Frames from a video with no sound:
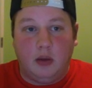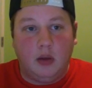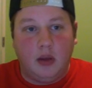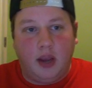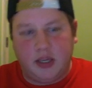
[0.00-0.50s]

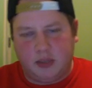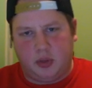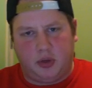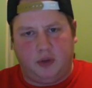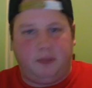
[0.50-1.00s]
some sort of
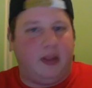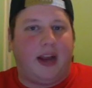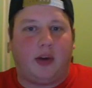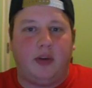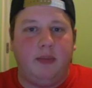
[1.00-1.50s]

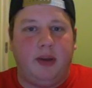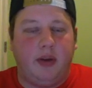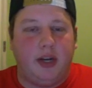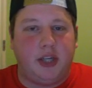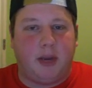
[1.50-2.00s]
black-green mid-range
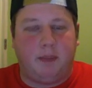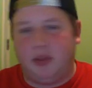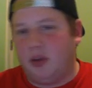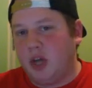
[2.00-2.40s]
deck, but they're,